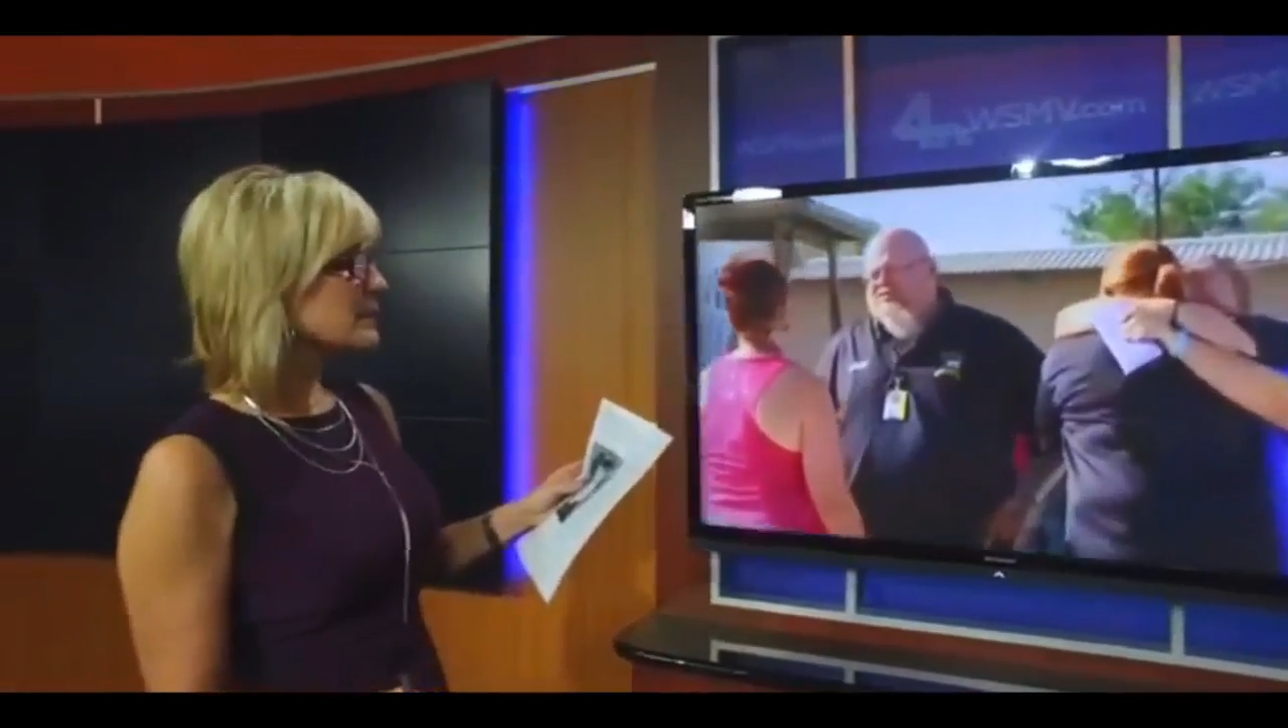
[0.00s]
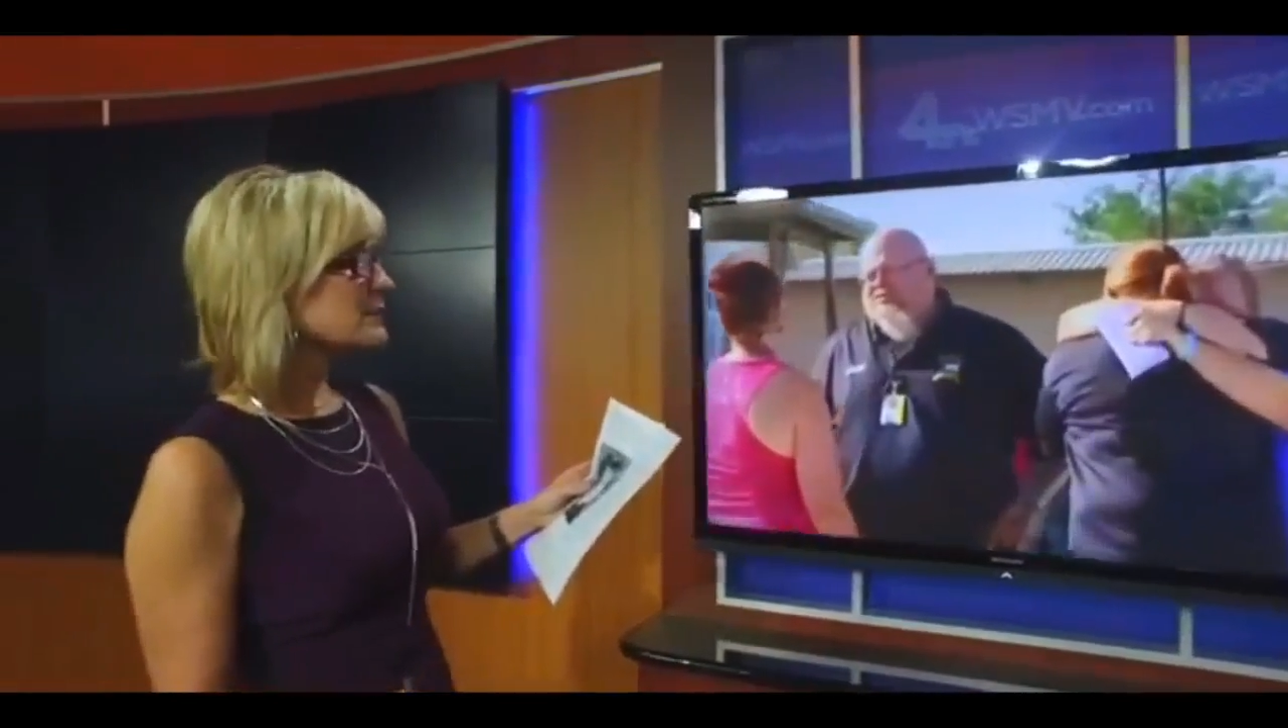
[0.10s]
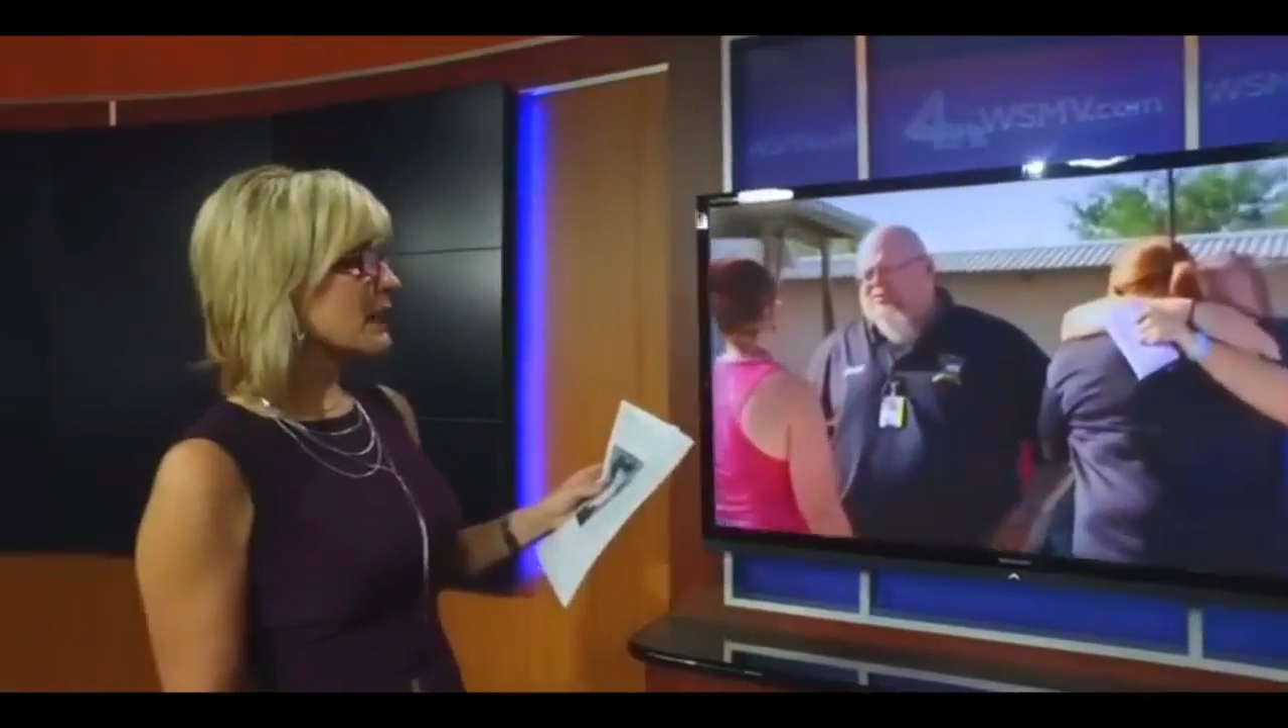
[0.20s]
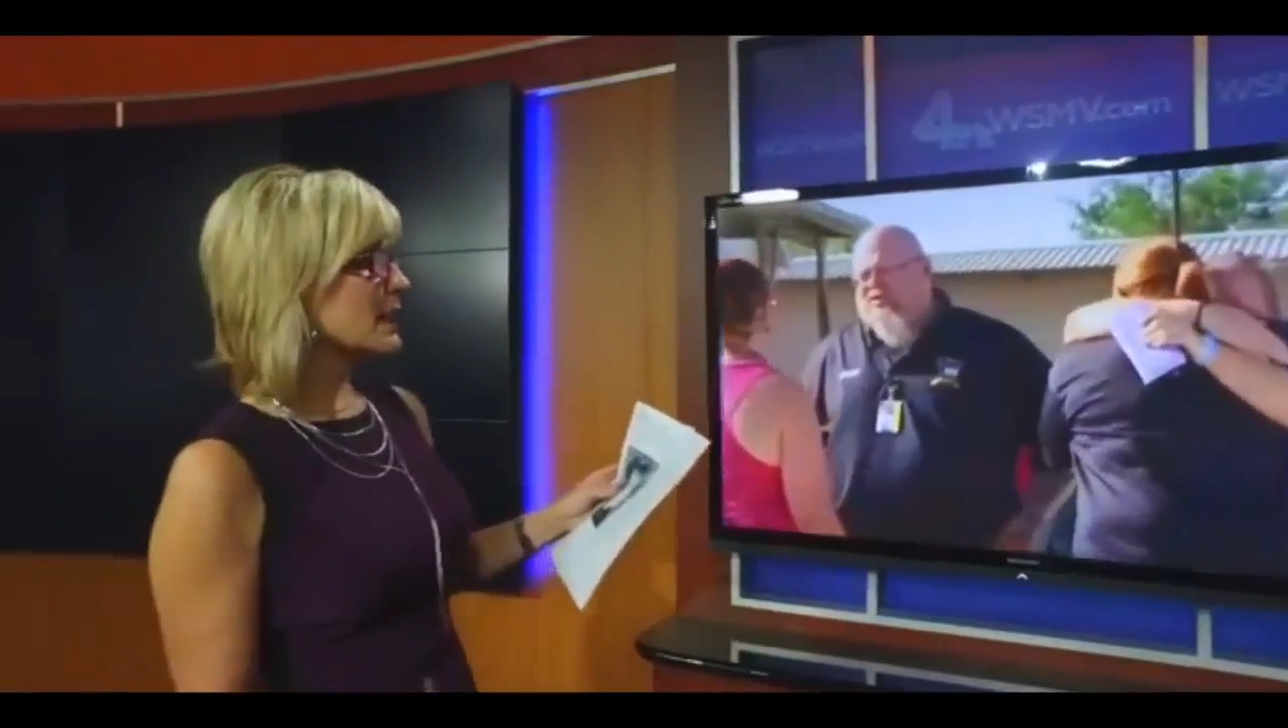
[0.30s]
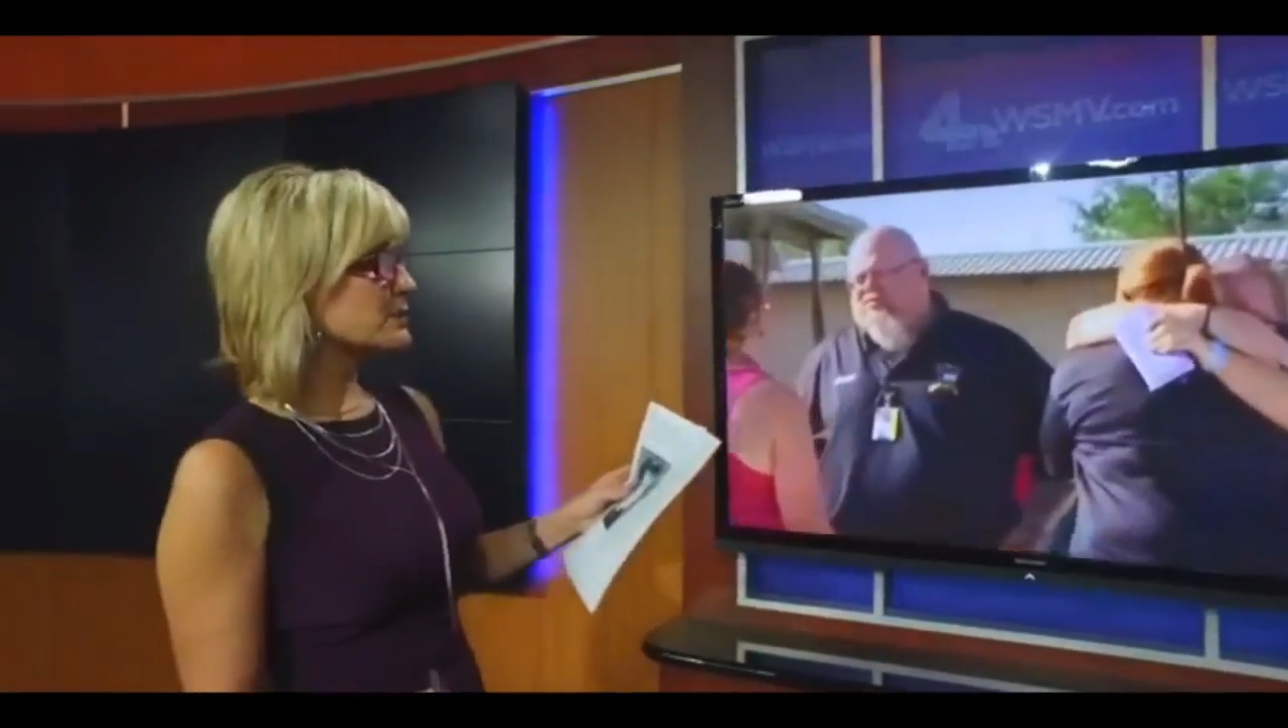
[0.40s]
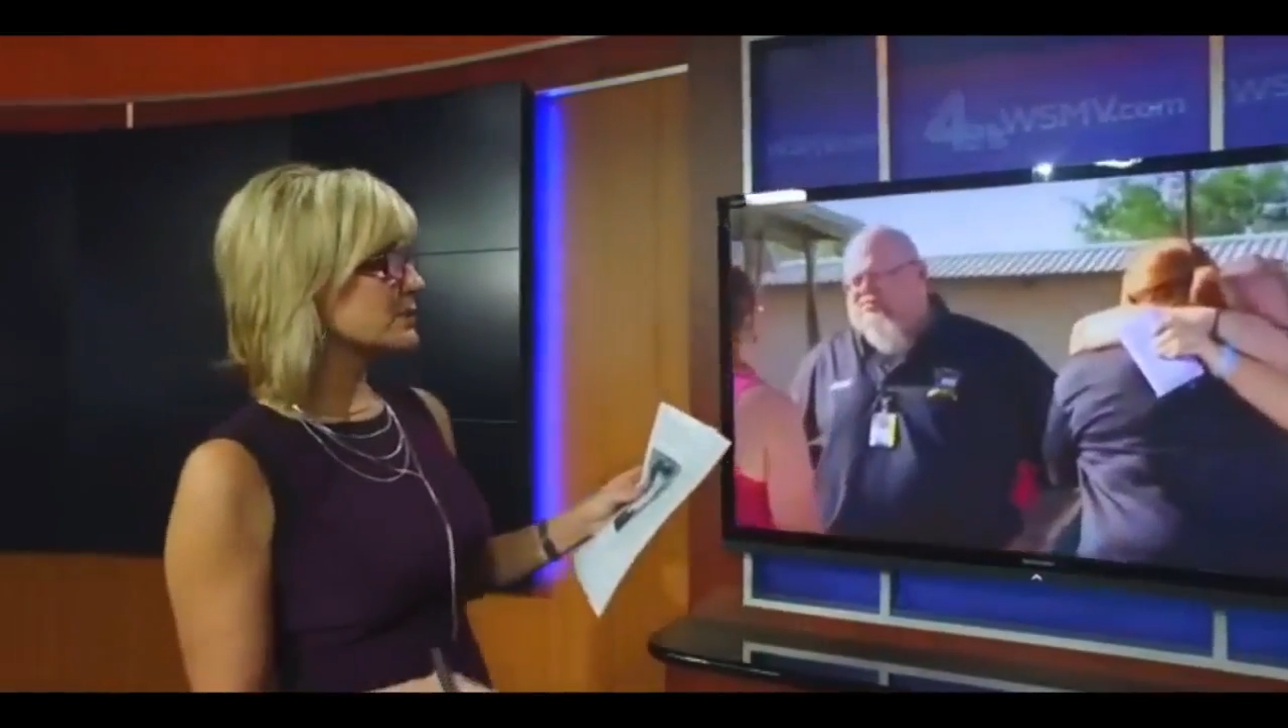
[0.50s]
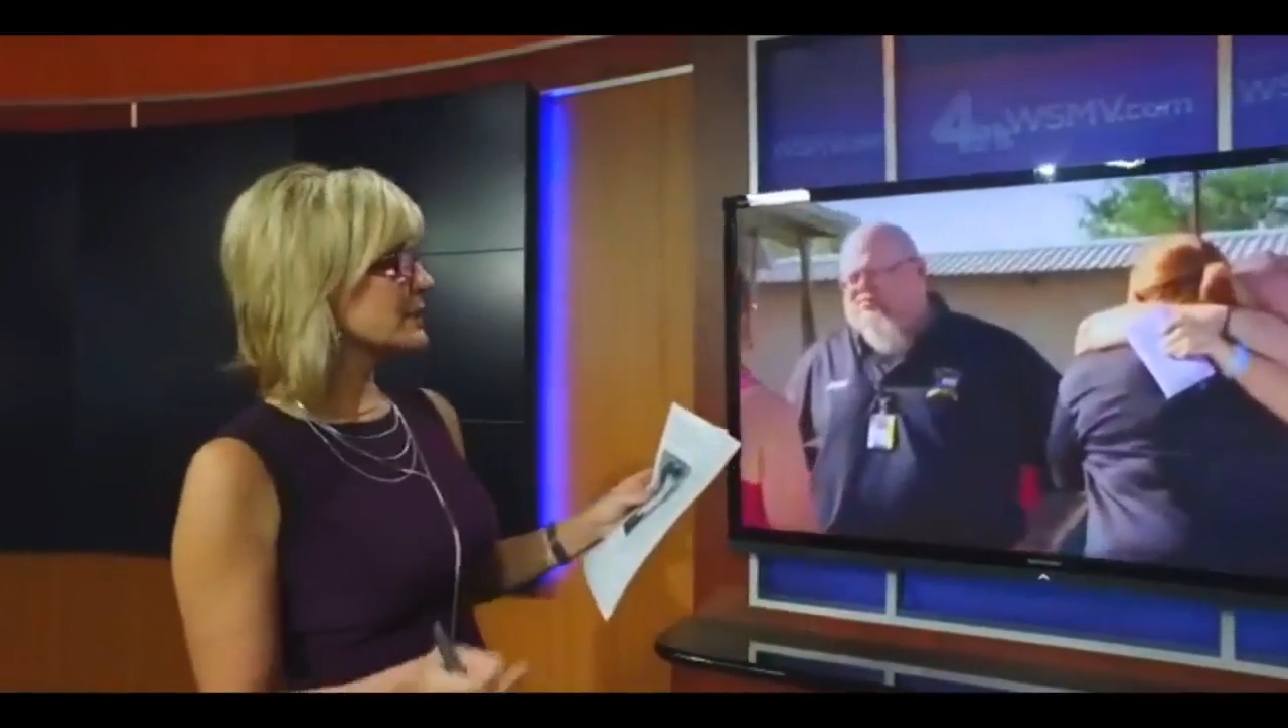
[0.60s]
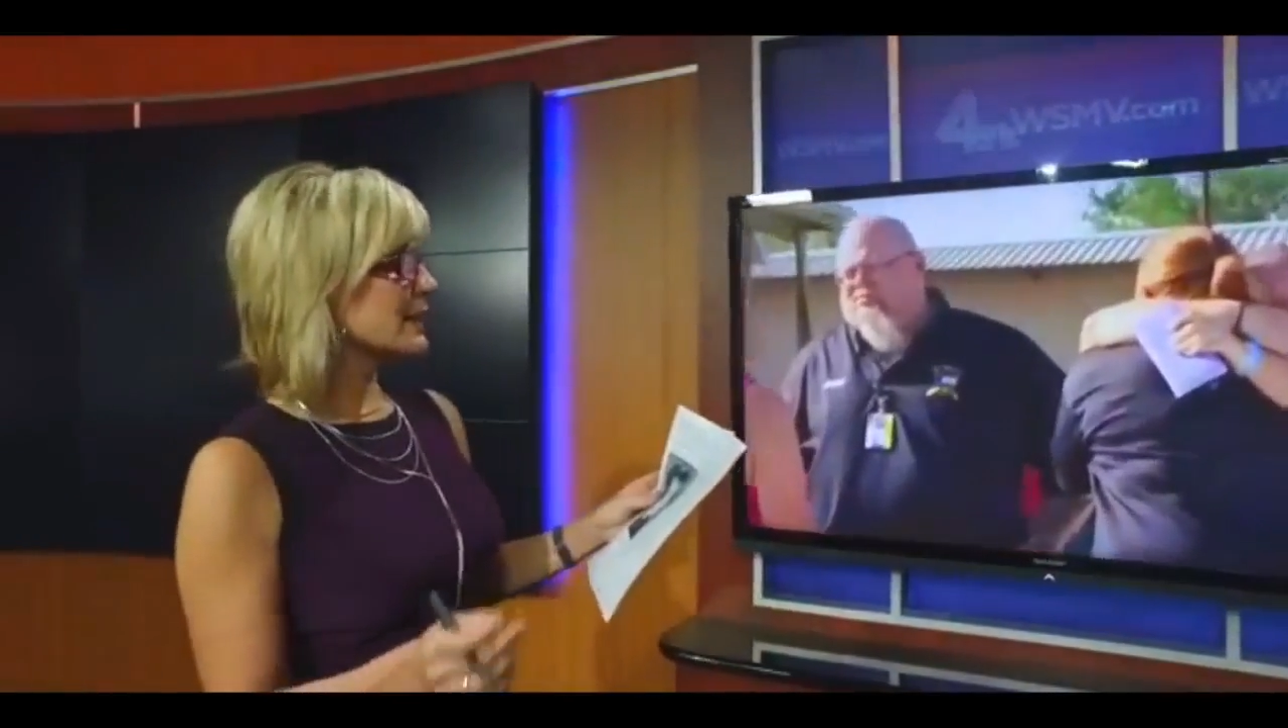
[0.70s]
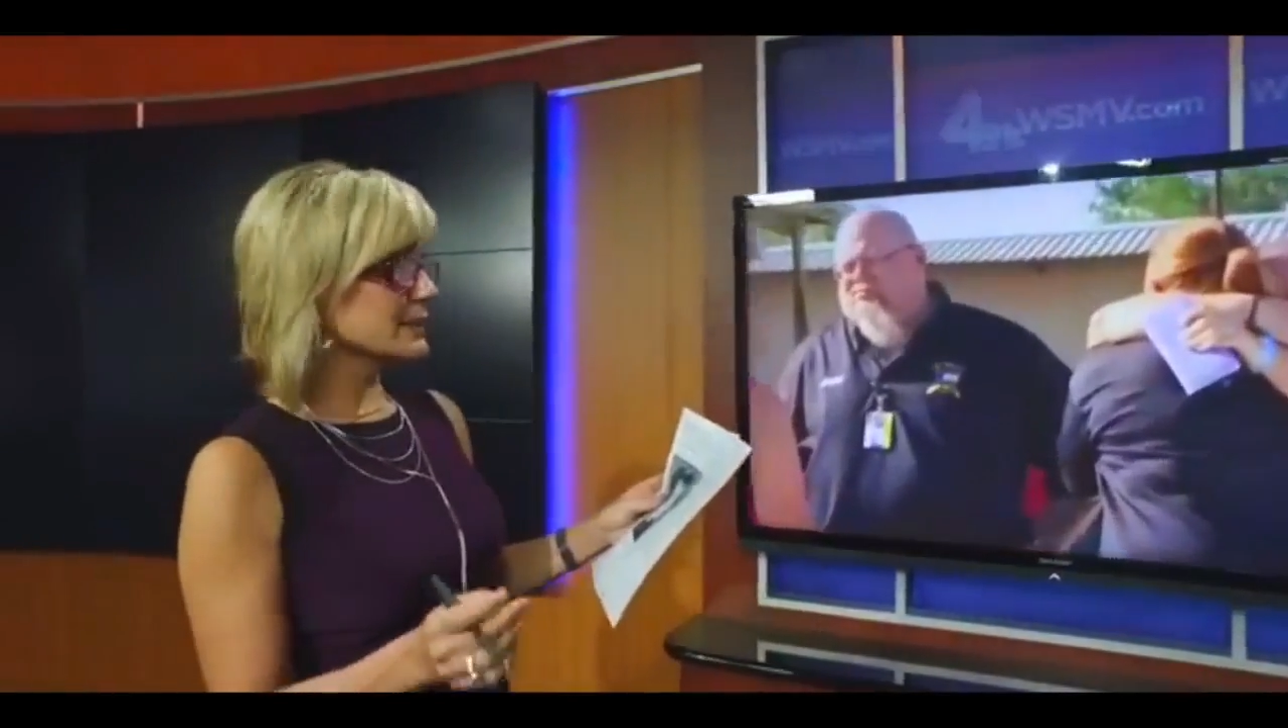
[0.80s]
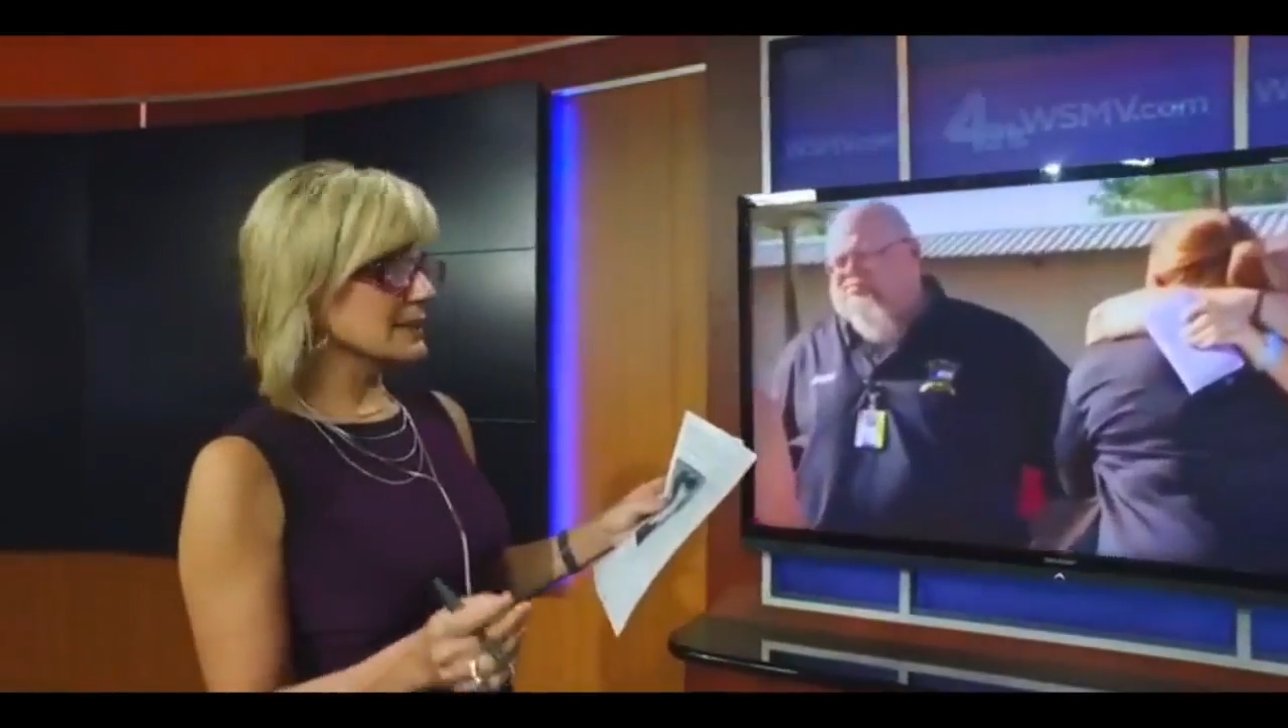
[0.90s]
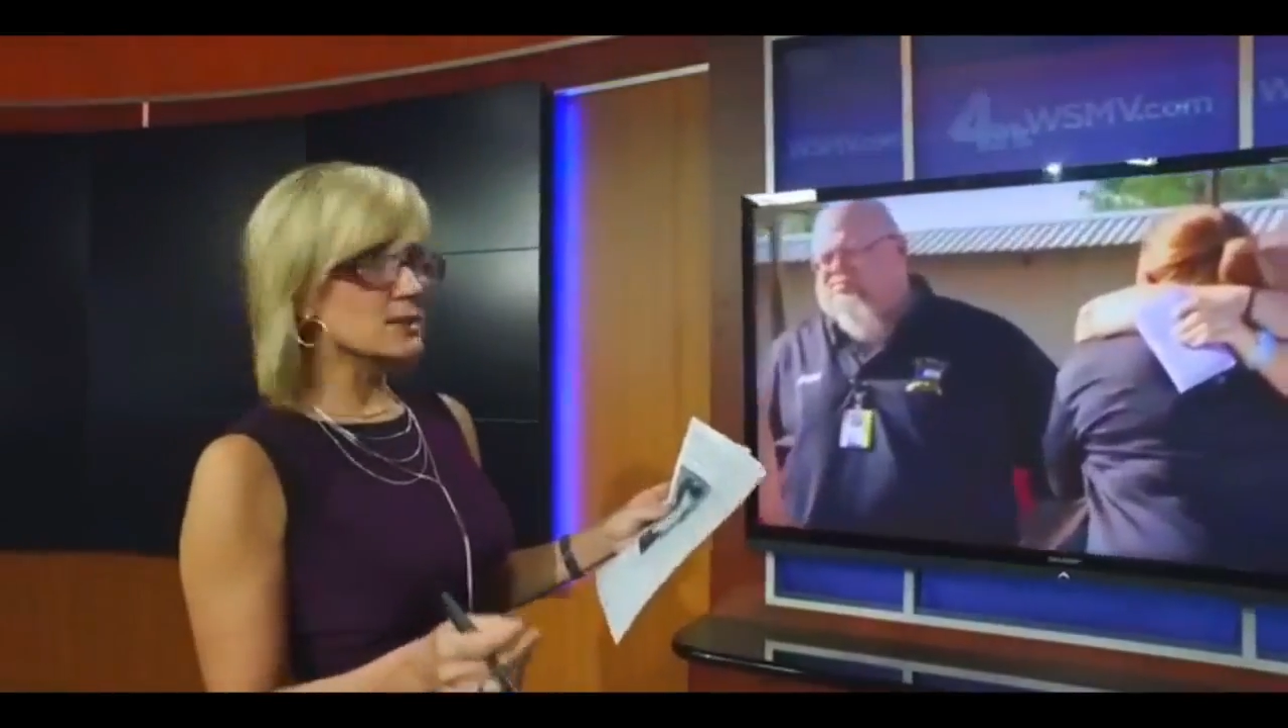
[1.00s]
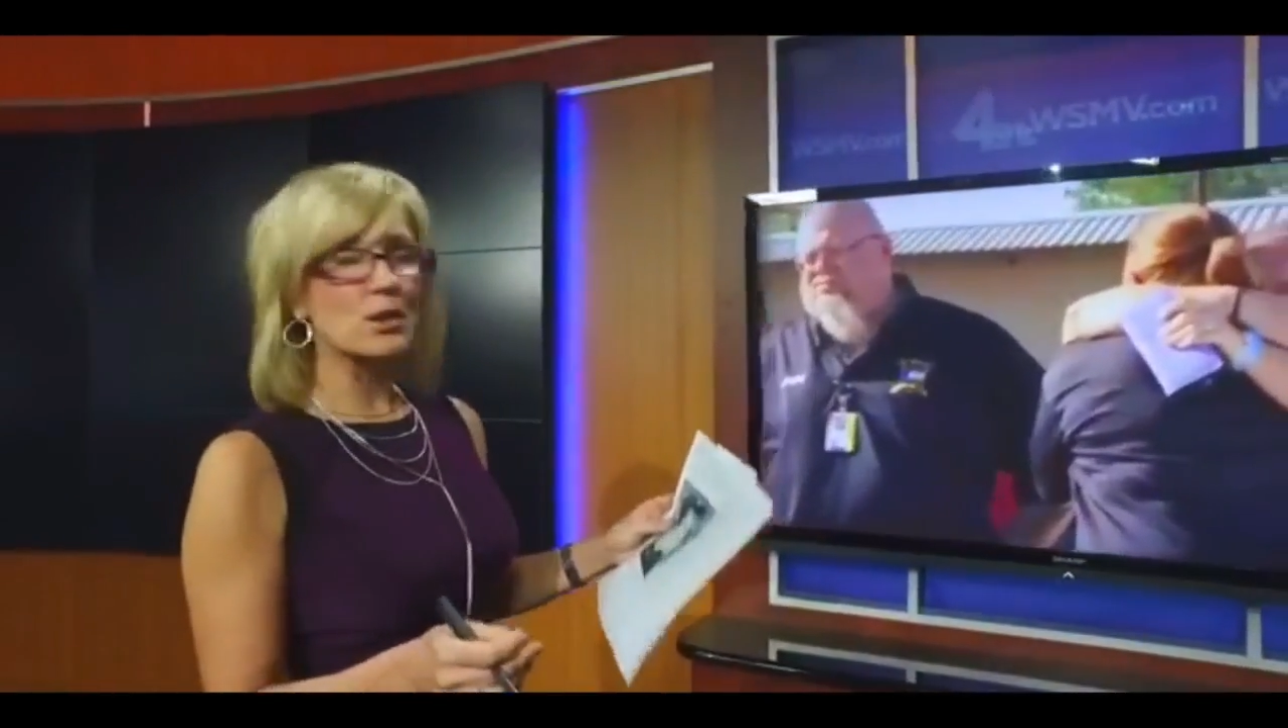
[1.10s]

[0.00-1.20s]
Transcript: Patrick Kelly,